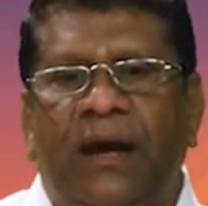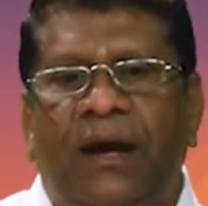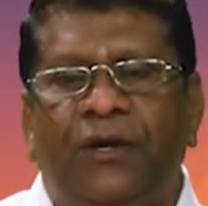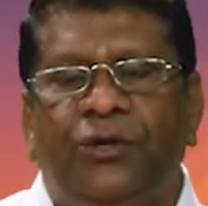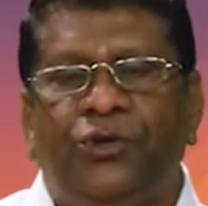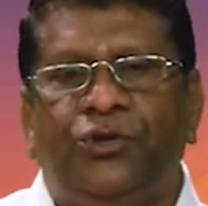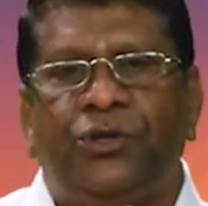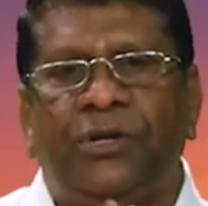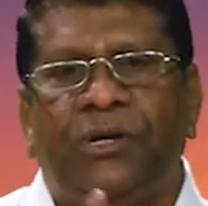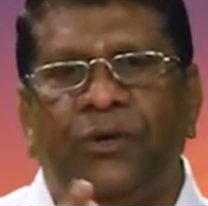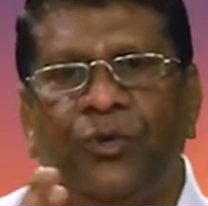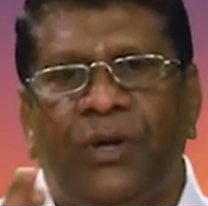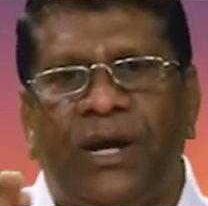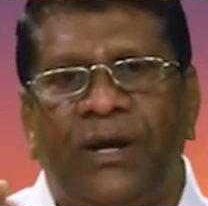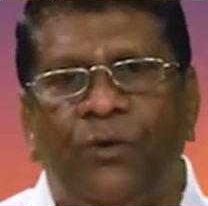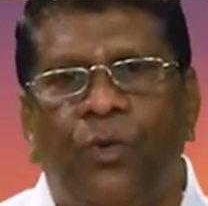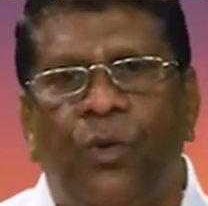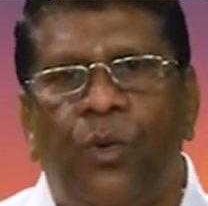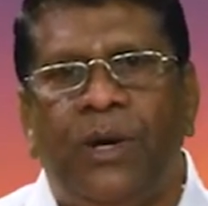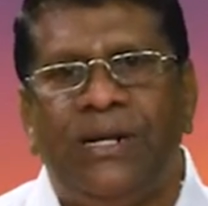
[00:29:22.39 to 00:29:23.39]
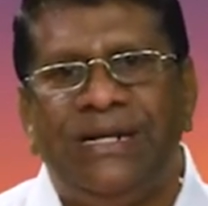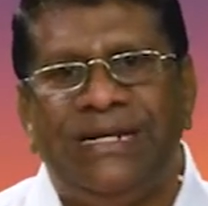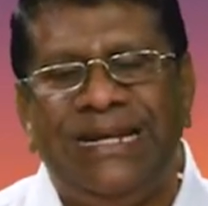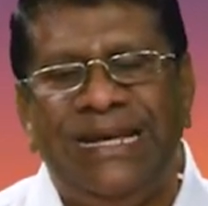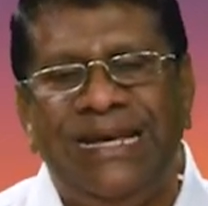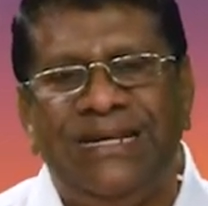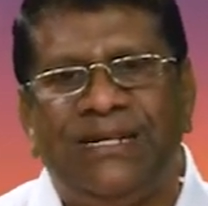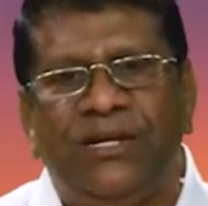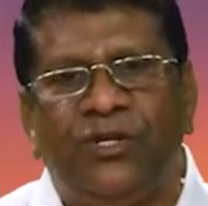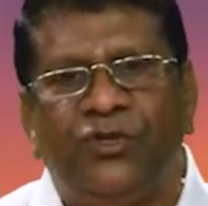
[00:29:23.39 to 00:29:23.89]
you can go and
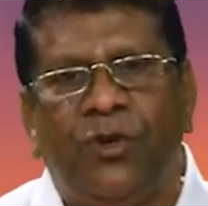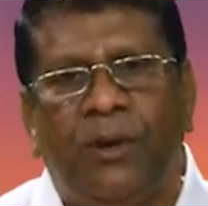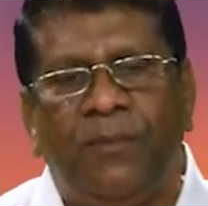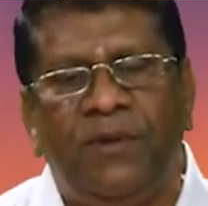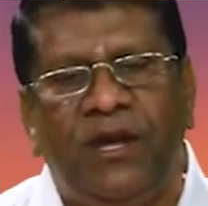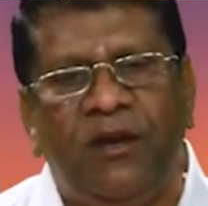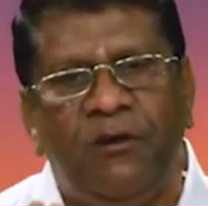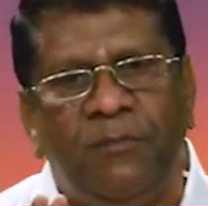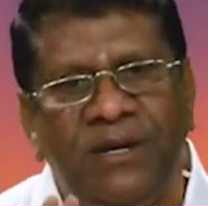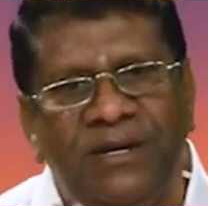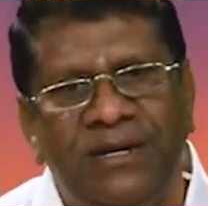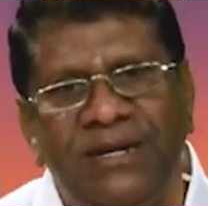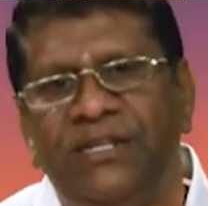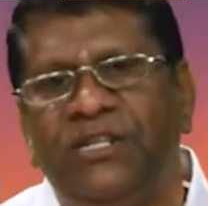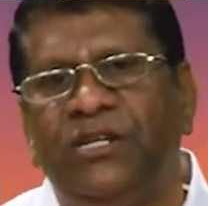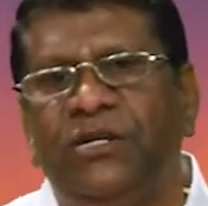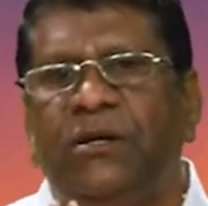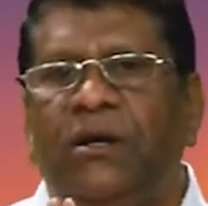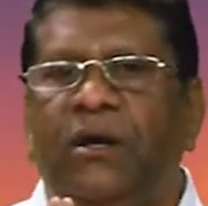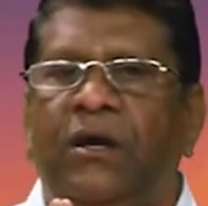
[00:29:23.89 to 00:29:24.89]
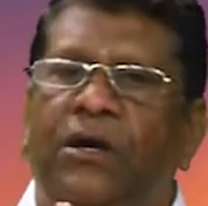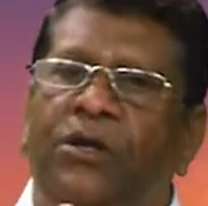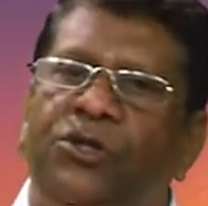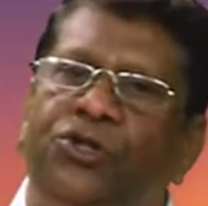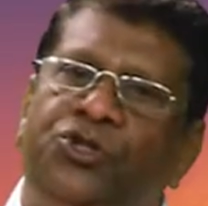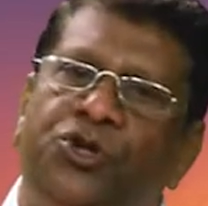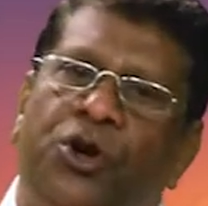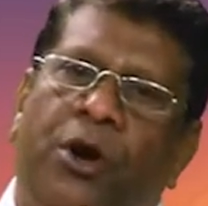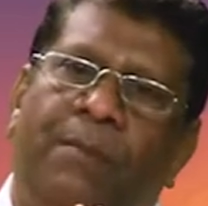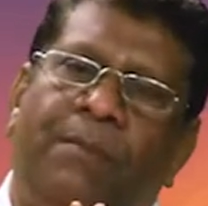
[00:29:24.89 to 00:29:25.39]
teach, and Swami gave me teaching
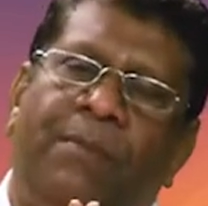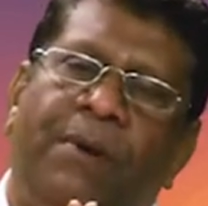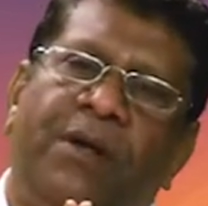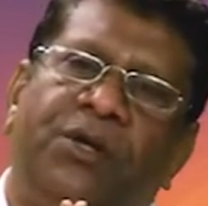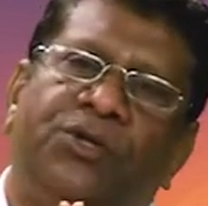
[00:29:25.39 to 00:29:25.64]
job.